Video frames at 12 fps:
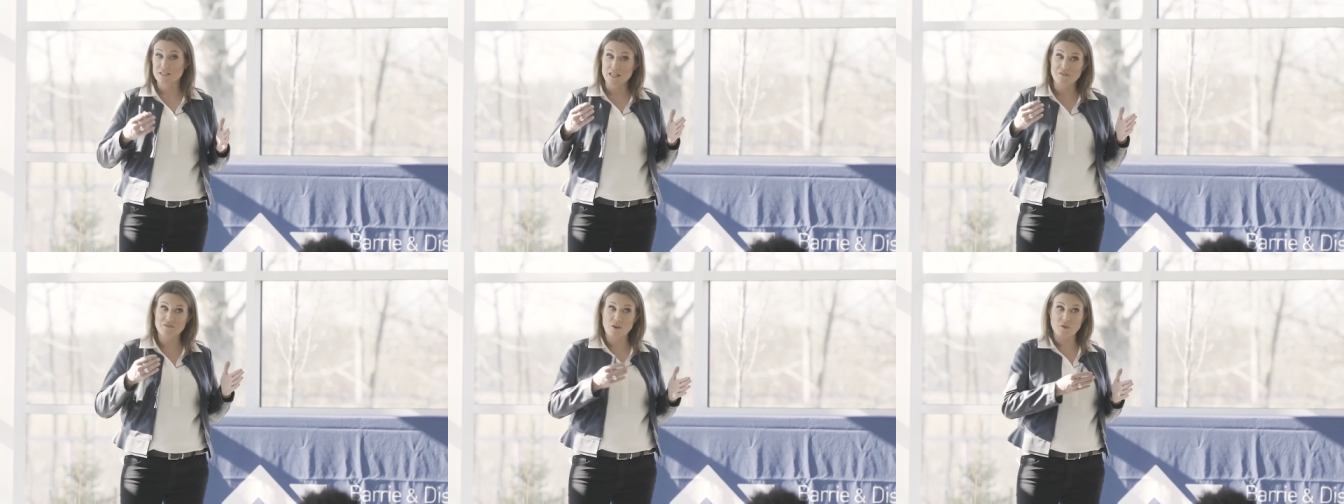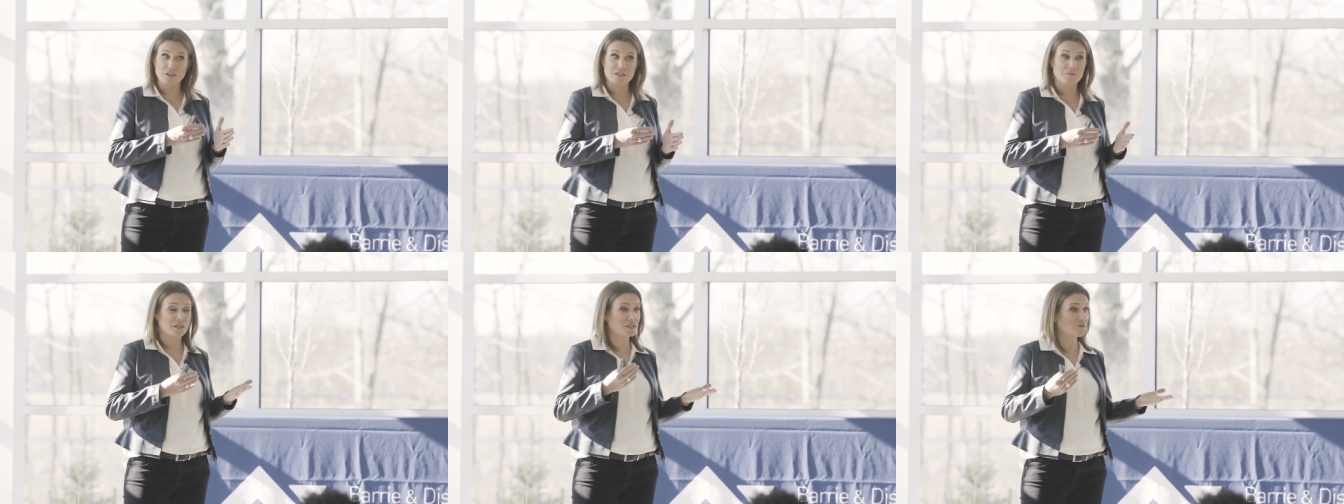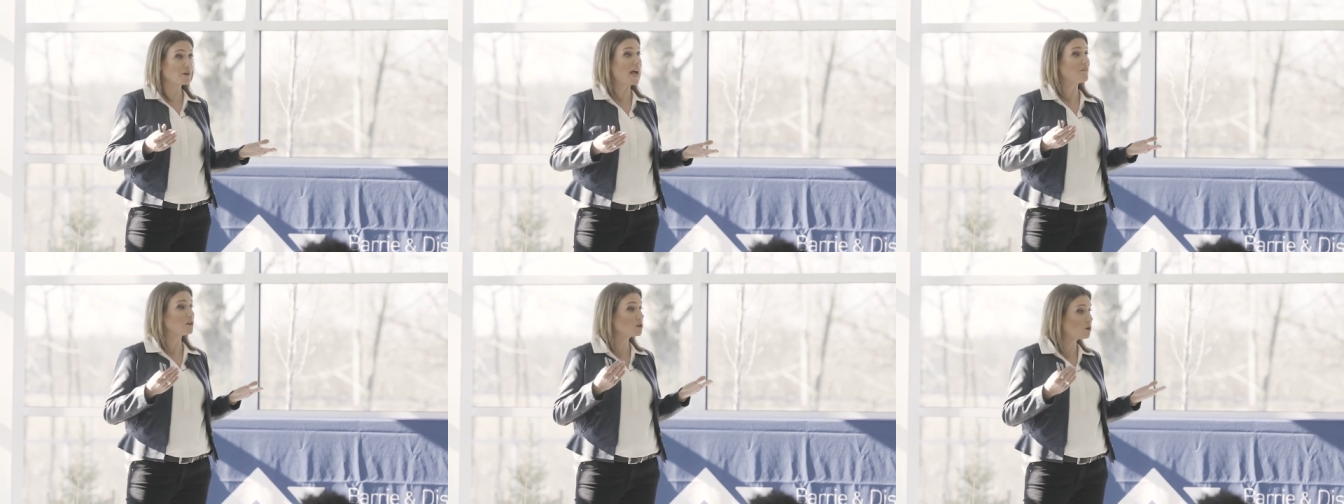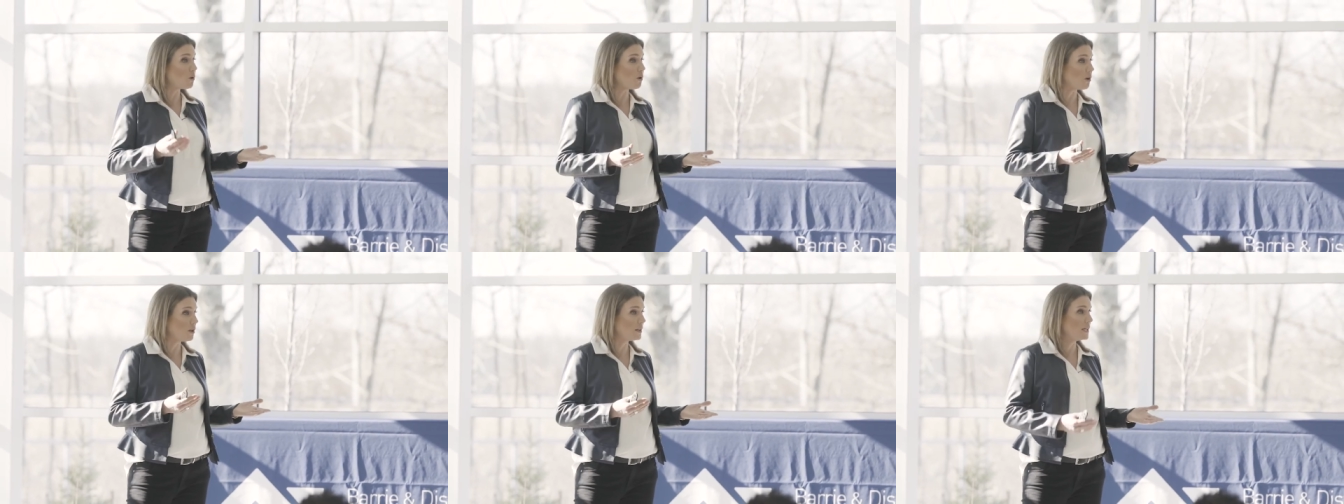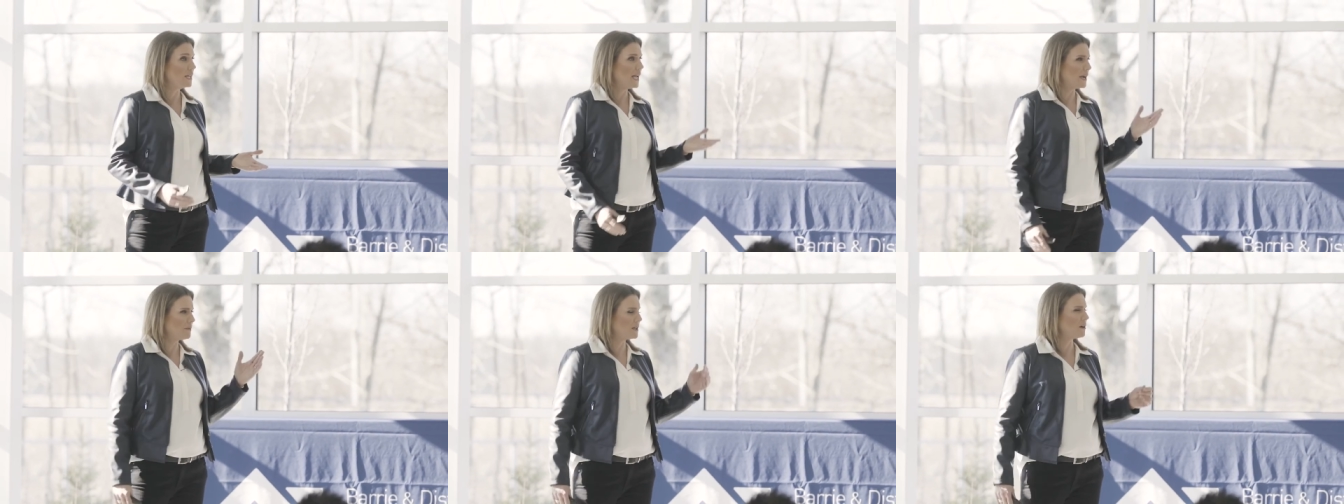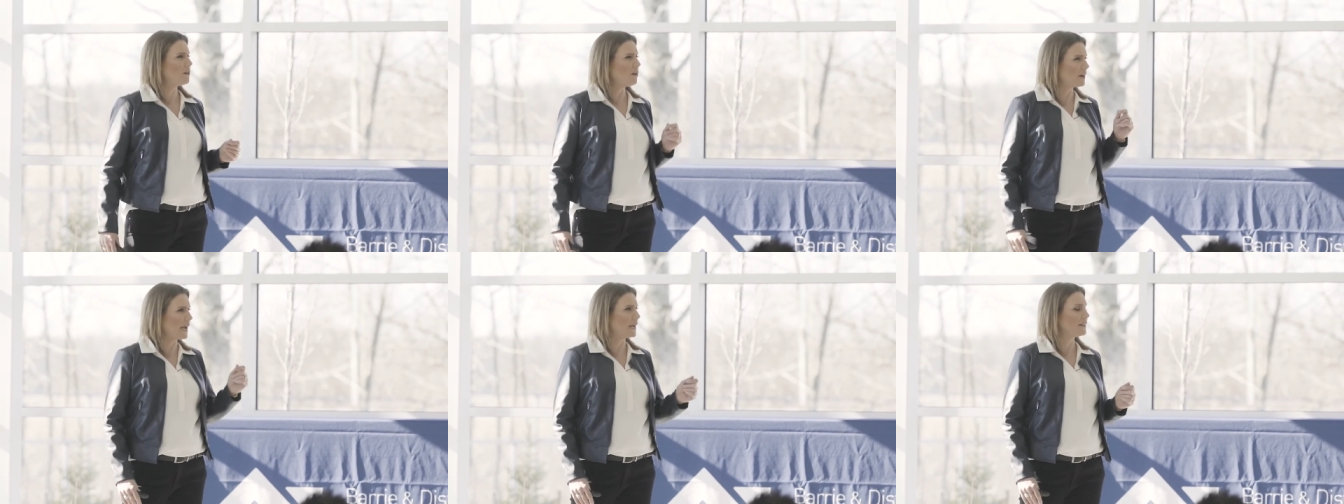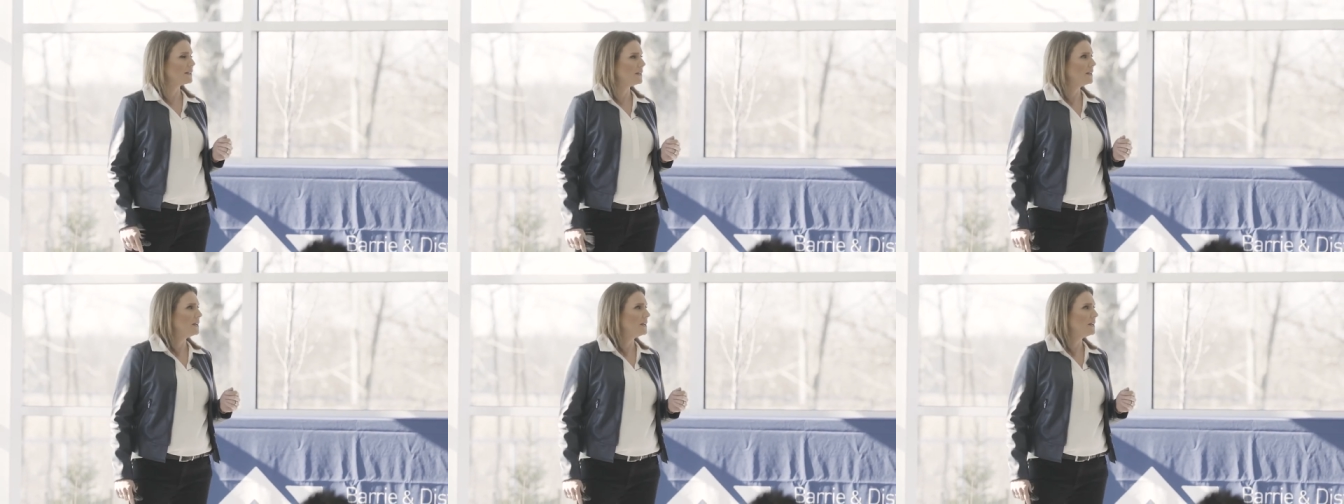To stay focused, because if we have a goal and we know, okay,